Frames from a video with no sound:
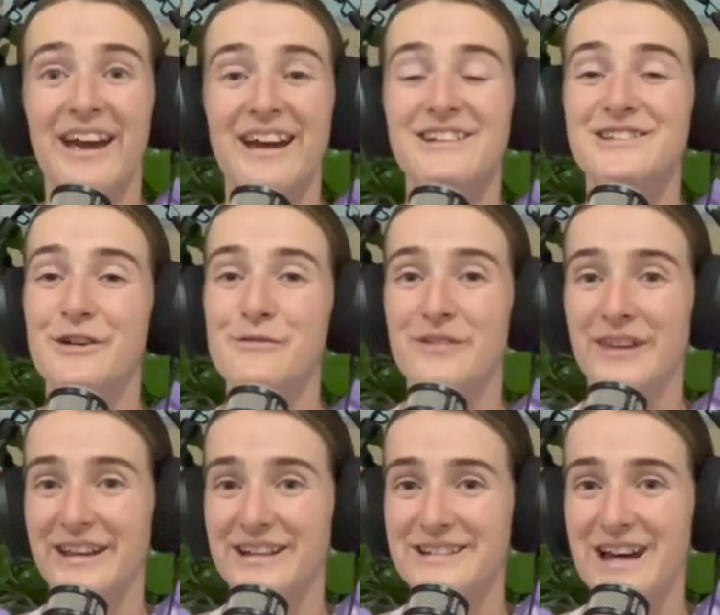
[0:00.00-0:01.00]
And so I'm
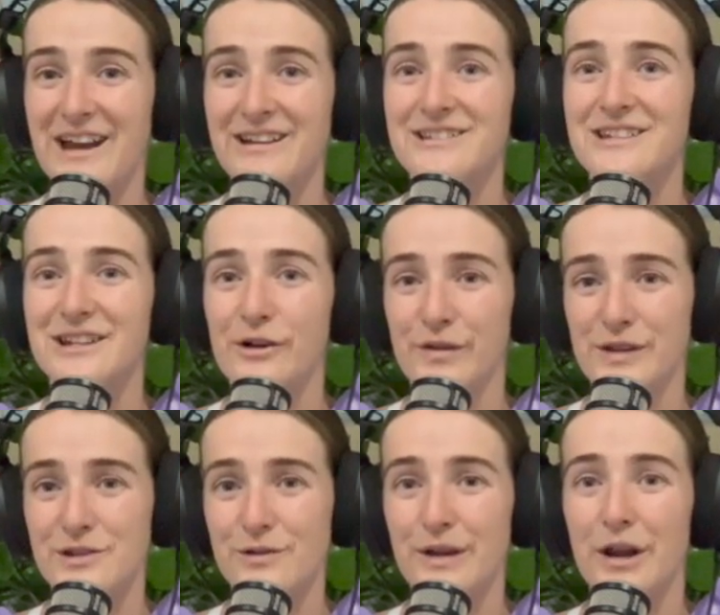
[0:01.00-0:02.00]
really excited to delve
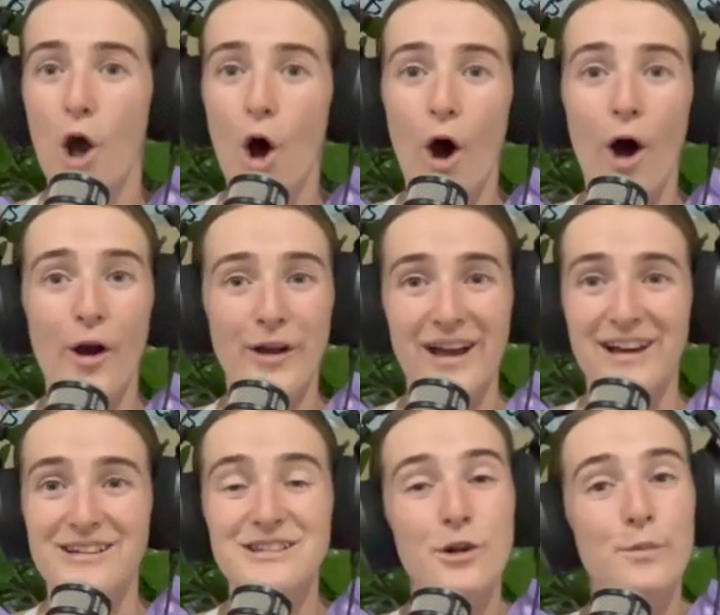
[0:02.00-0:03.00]
into it.
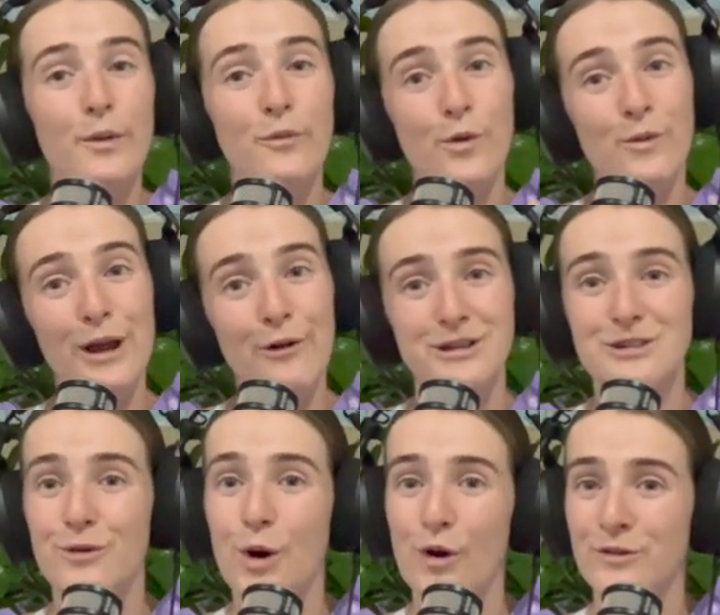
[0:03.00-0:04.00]
Okay, so before we go
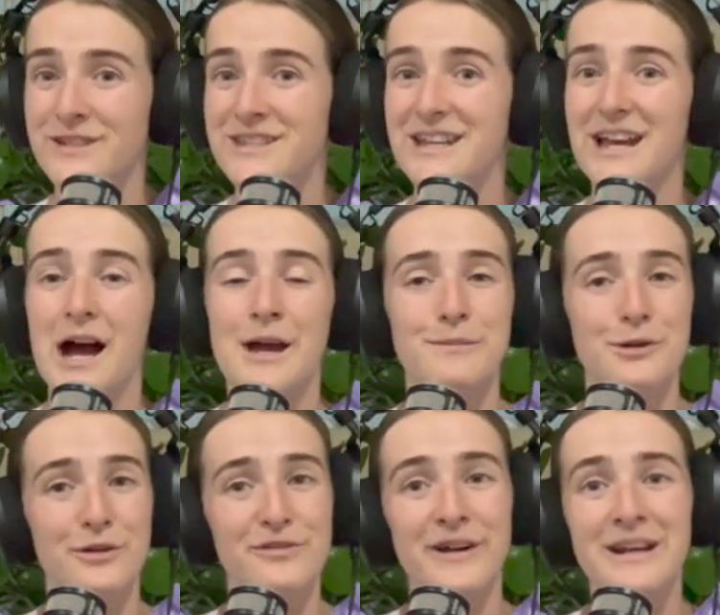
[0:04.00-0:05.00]
into it, obviously, I am
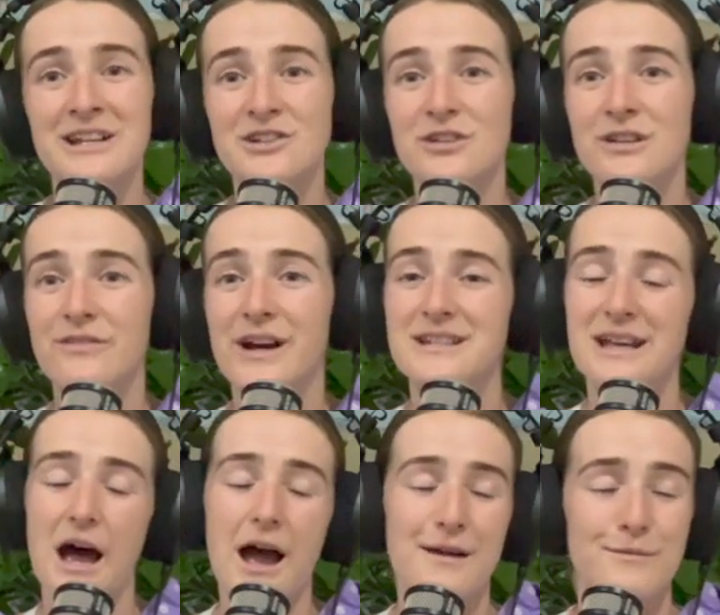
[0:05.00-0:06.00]
not a financial advisor.
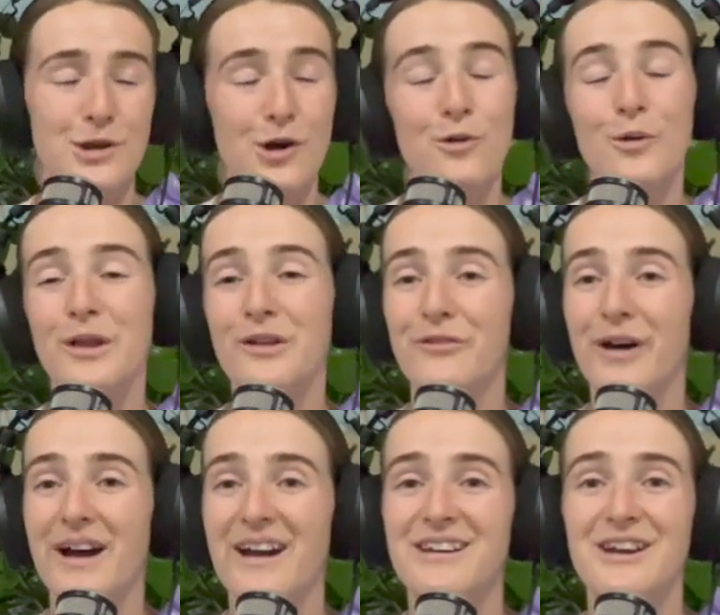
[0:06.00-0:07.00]
I am not
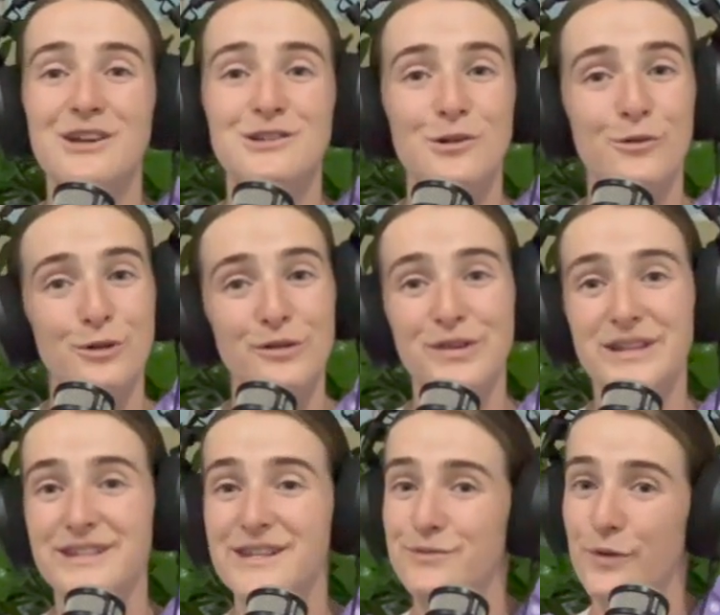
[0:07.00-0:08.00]
qualified. So all of
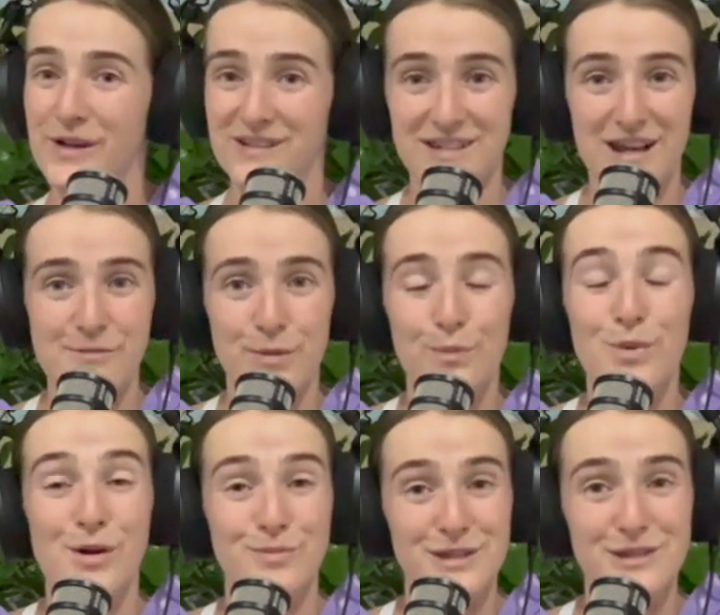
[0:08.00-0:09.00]
this is for entertainment
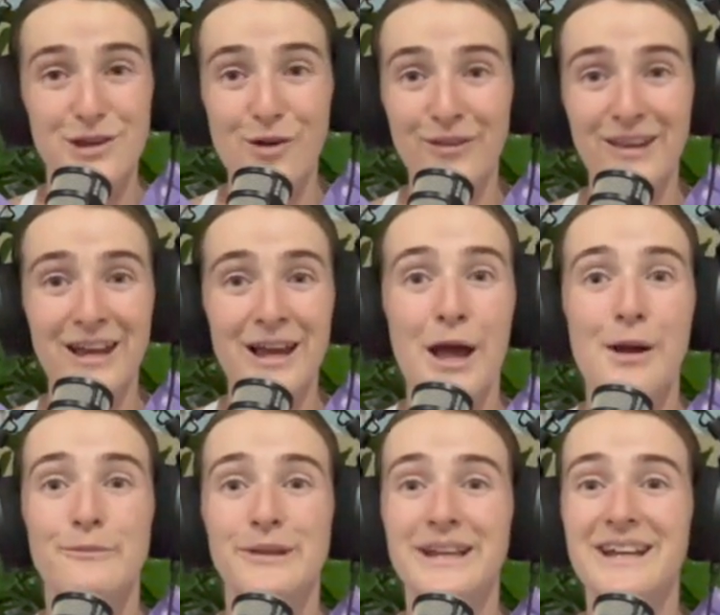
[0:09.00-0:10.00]
purposes only.
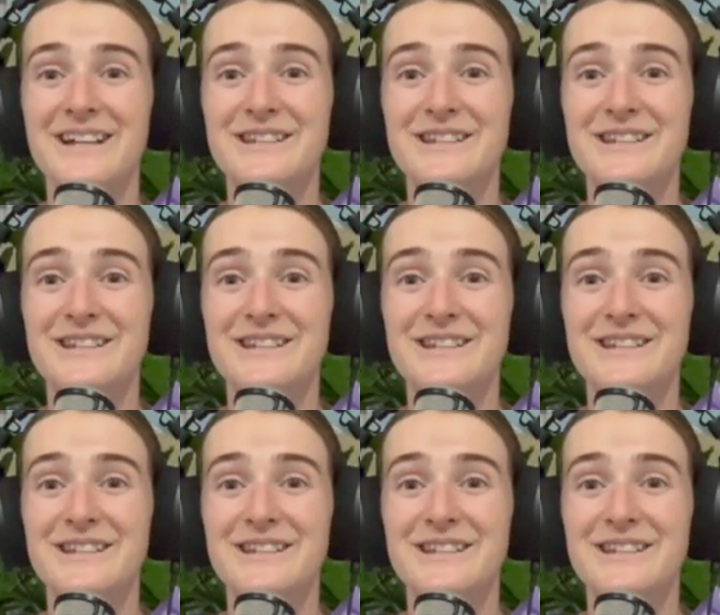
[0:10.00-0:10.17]
Please